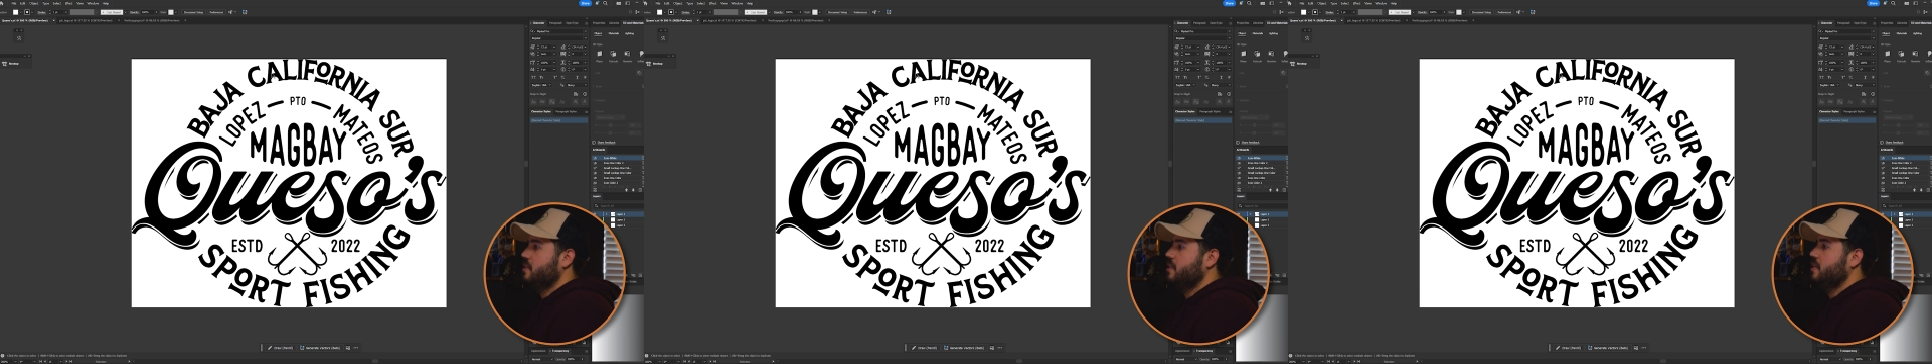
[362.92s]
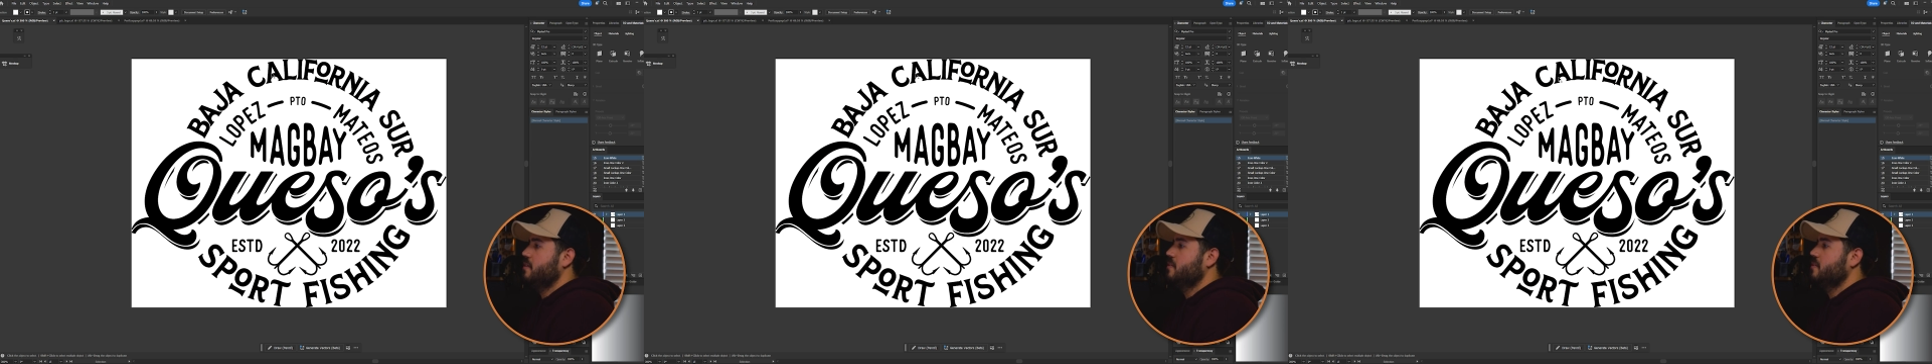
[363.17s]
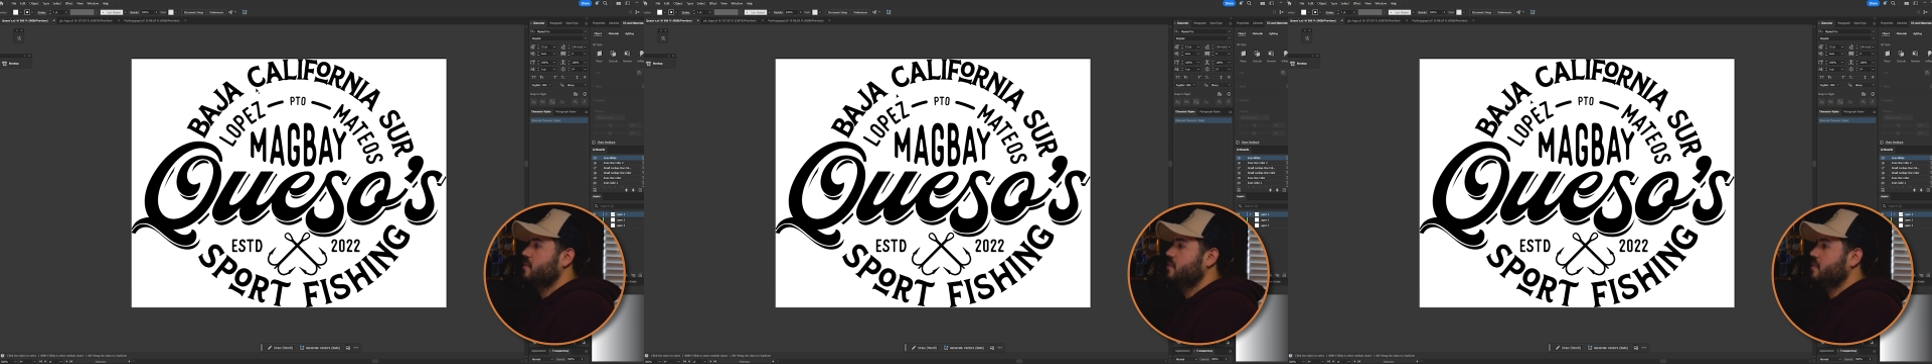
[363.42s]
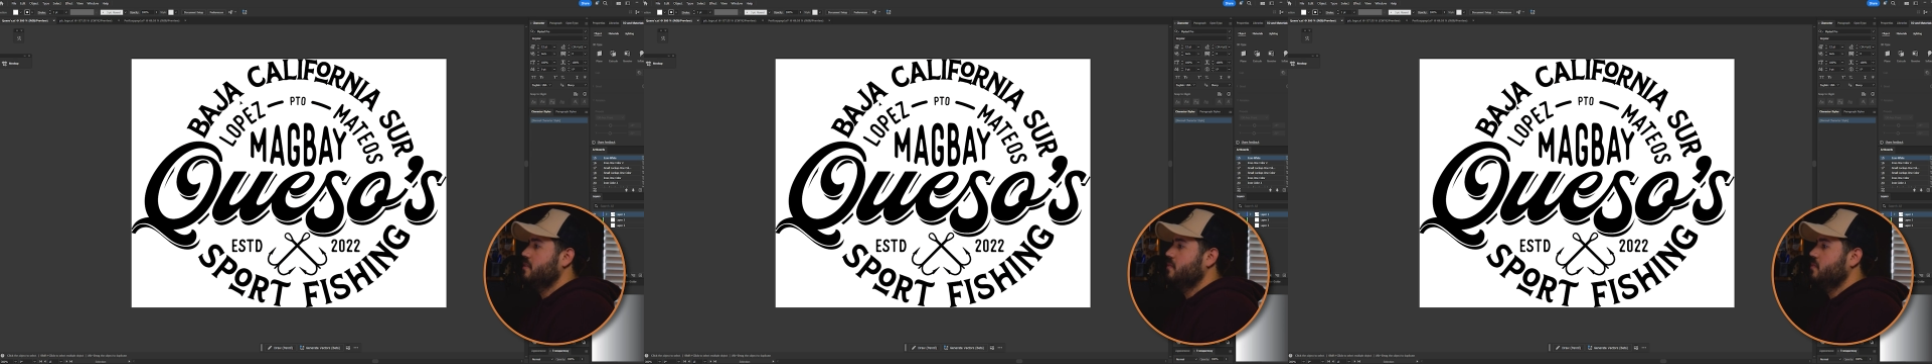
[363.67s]
okay,
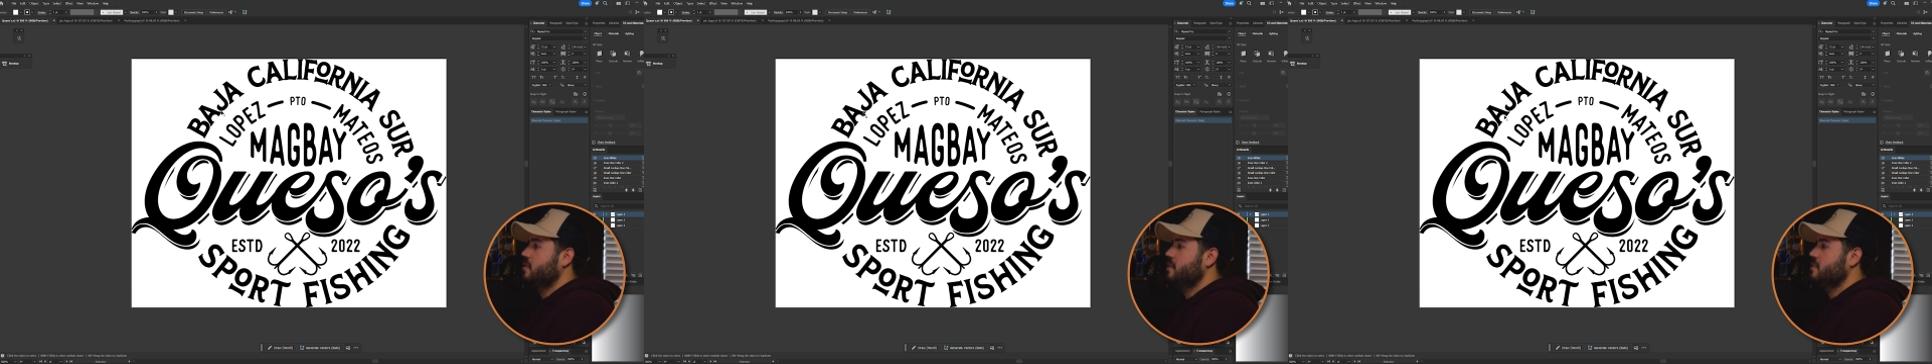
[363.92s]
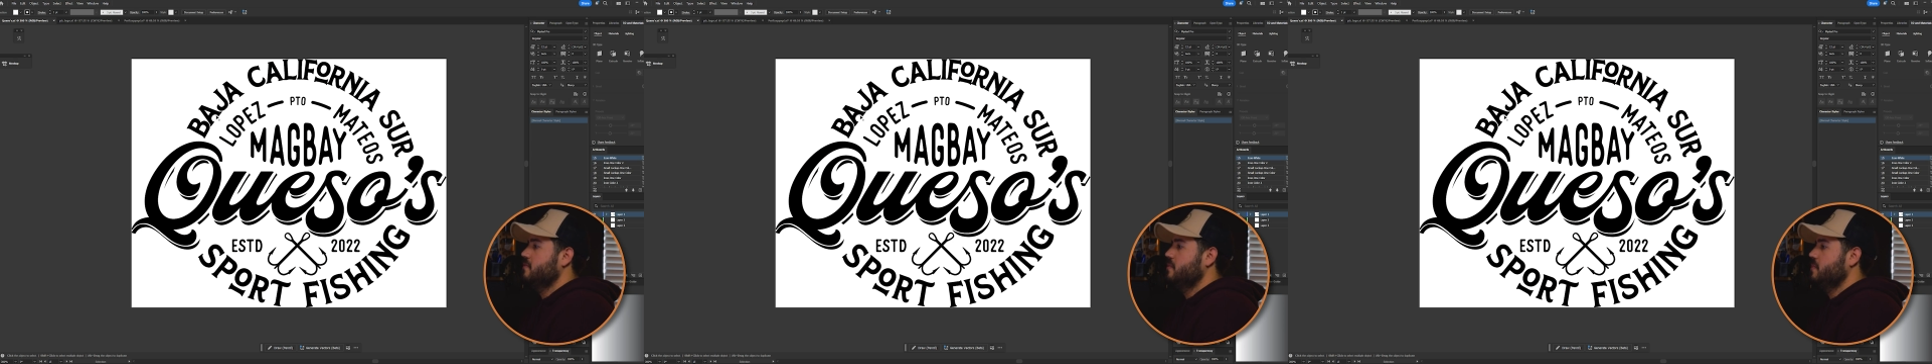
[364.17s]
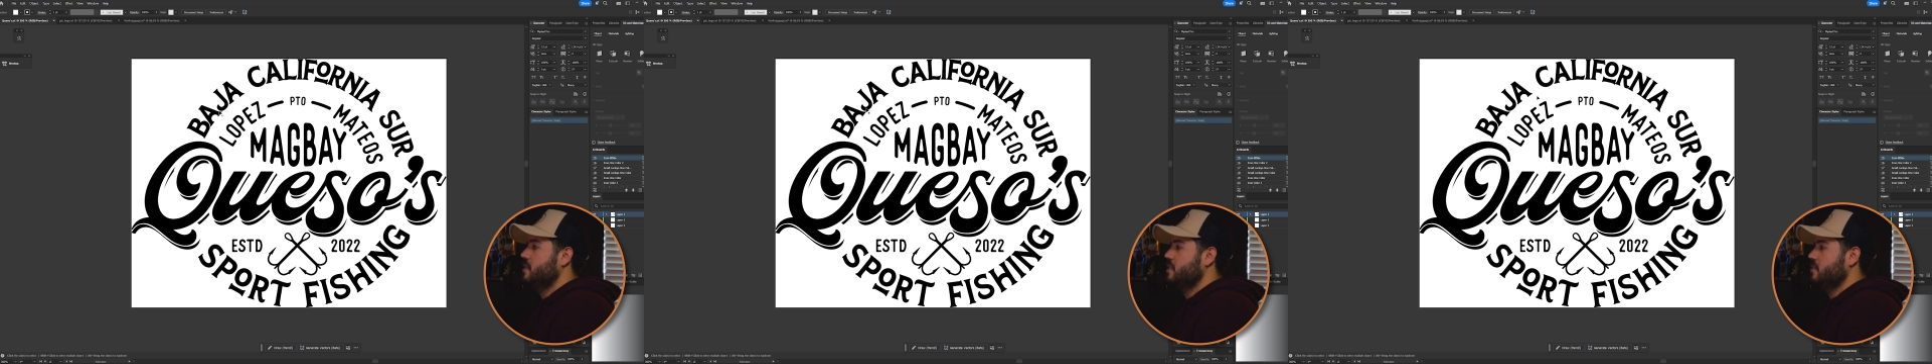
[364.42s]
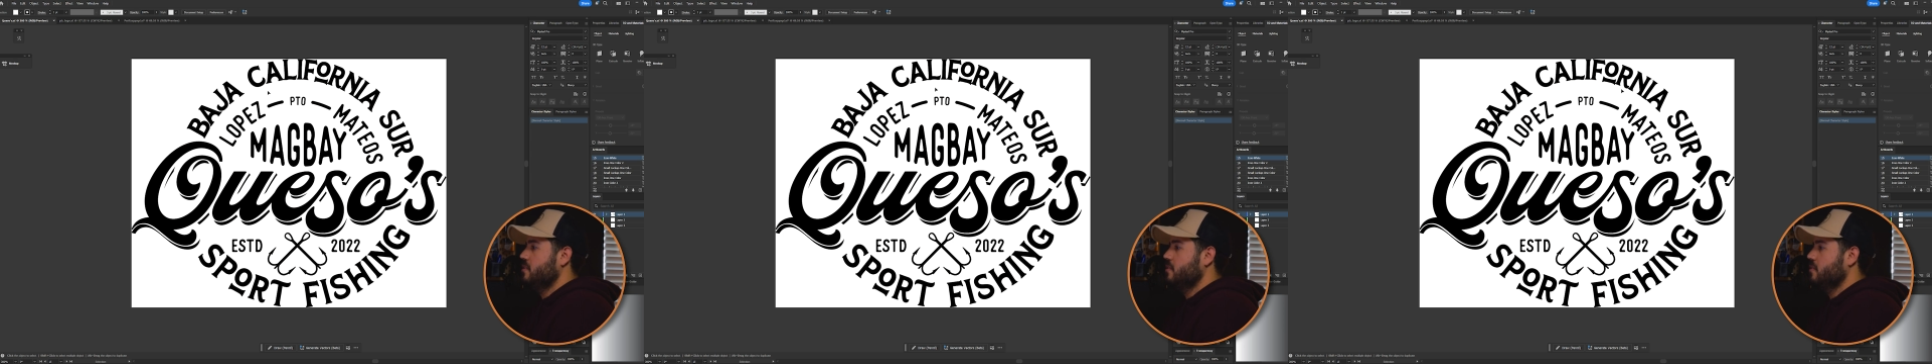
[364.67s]
what's from
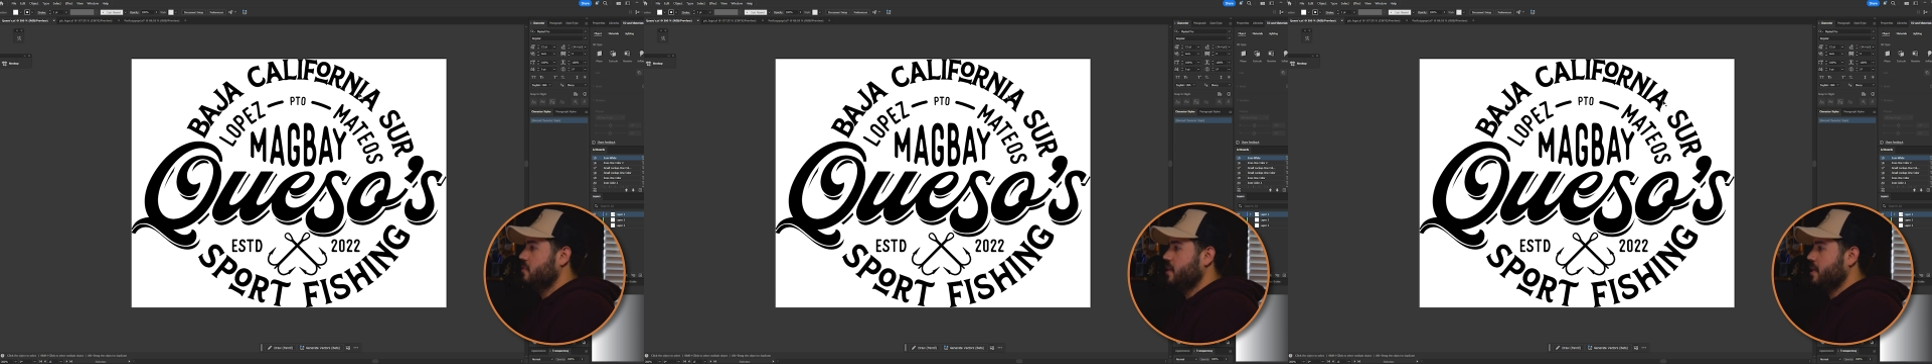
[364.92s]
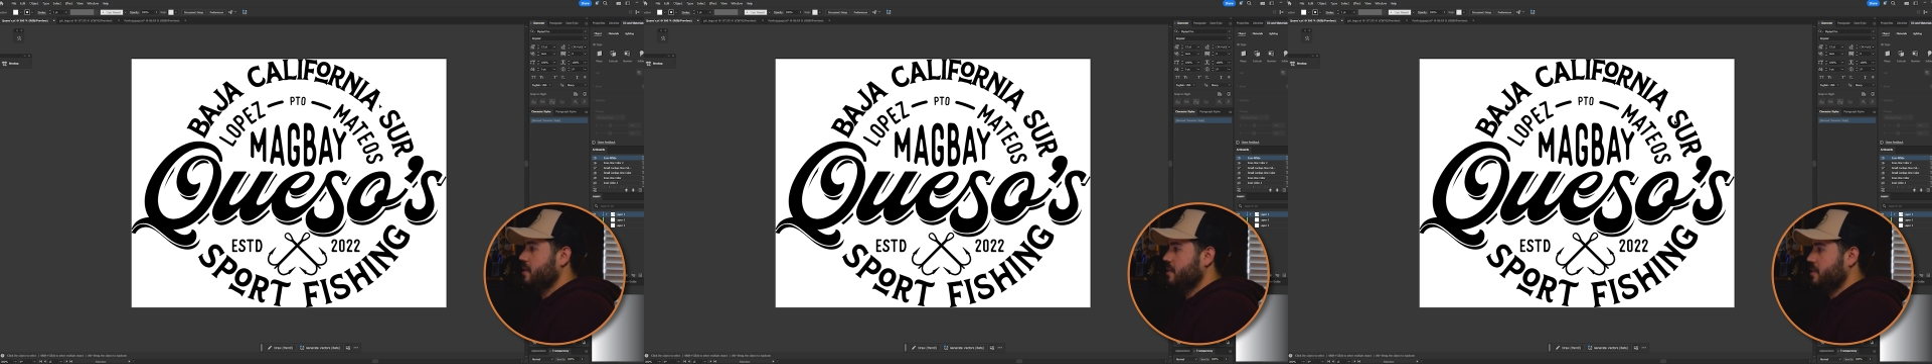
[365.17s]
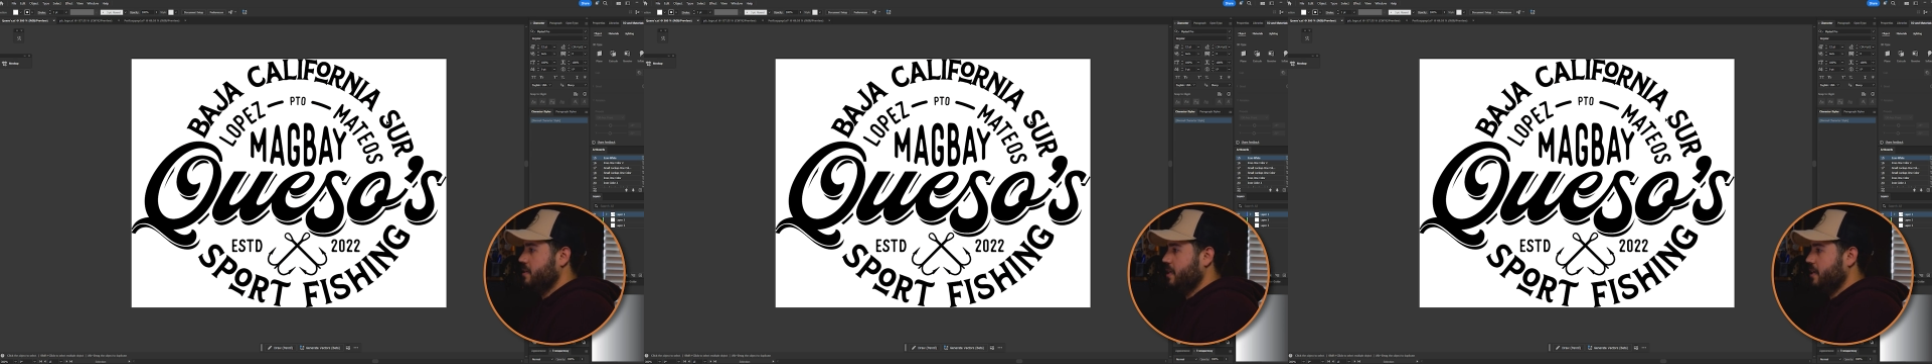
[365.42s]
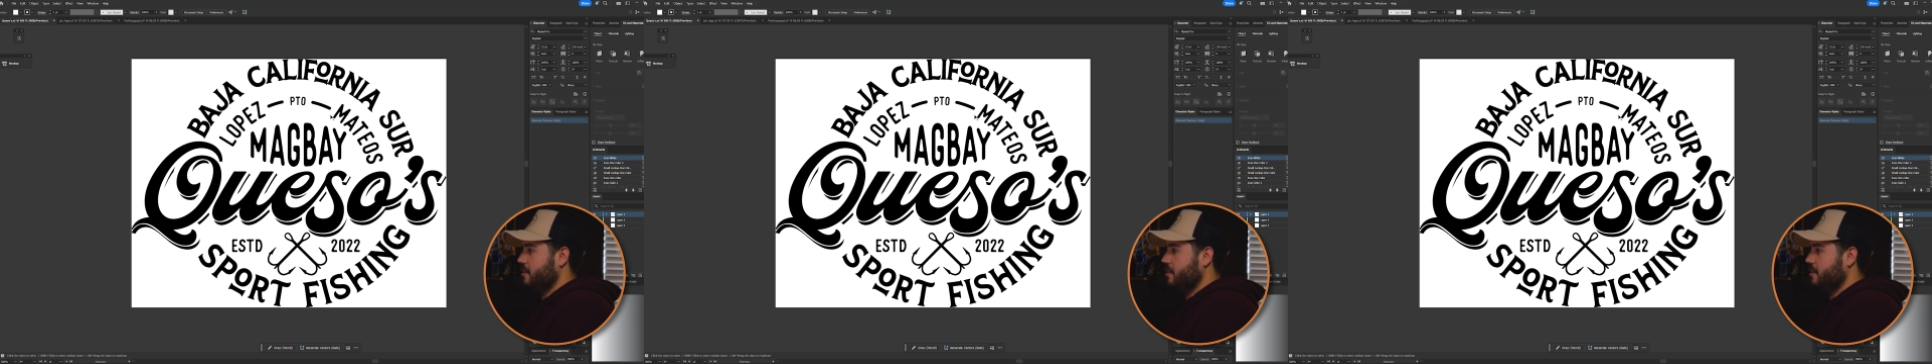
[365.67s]
this logo I could cut